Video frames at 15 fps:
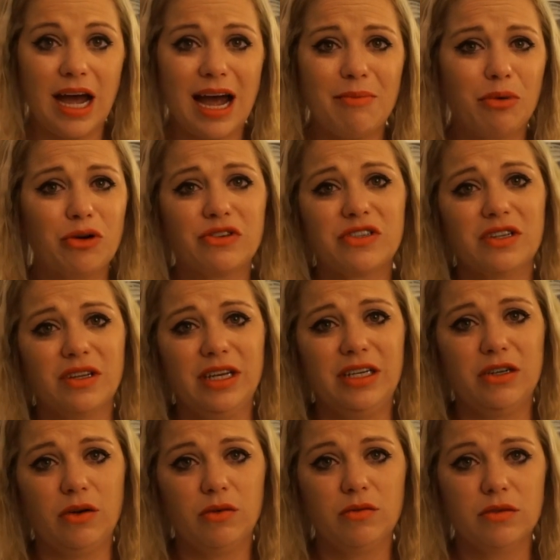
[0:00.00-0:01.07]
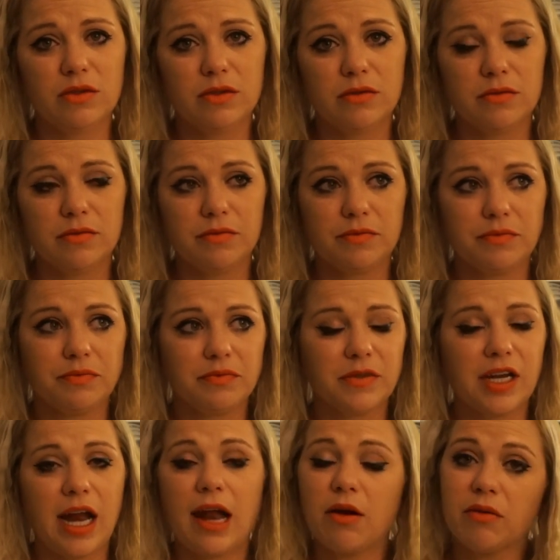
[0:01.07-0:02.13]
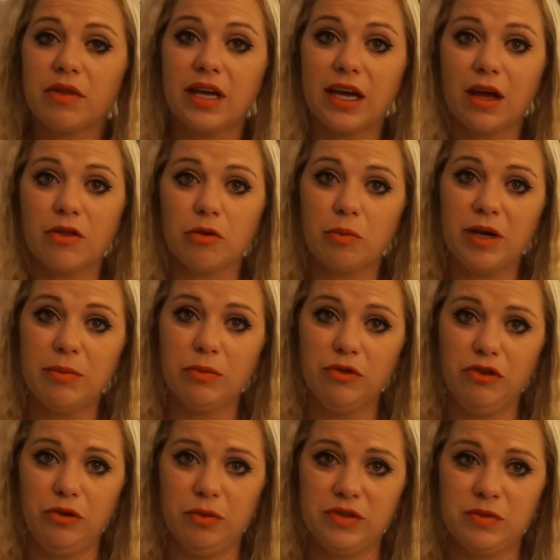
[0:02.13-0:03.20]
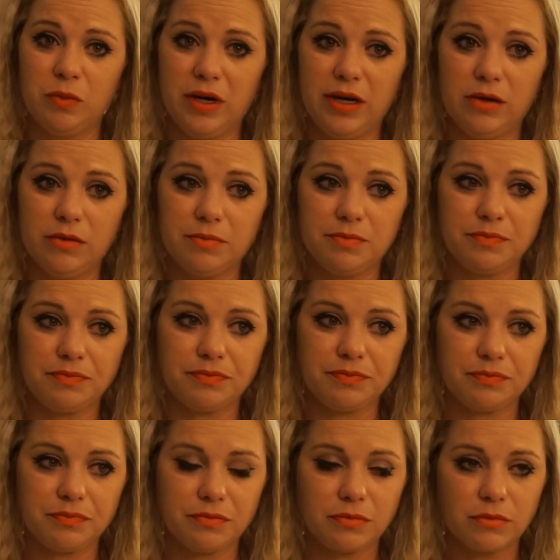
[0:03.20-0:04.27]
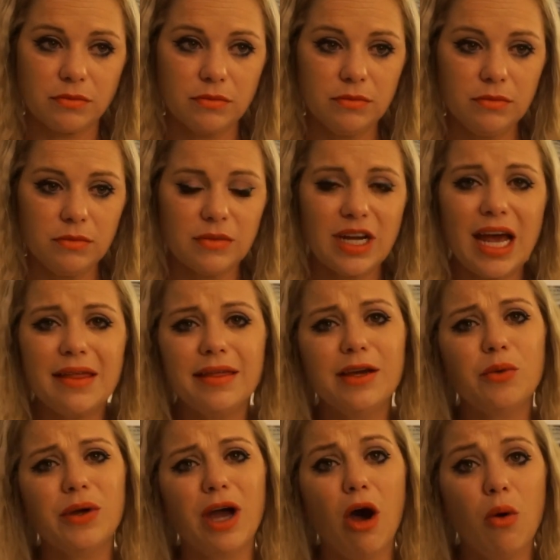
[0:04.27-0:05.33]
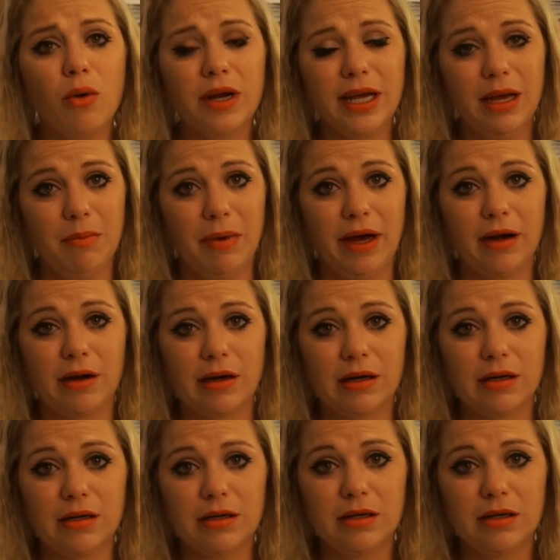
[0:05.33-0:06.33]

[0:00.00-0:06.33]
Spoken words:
I personally don't, and I don't think other people do as well. I think we all want to get better.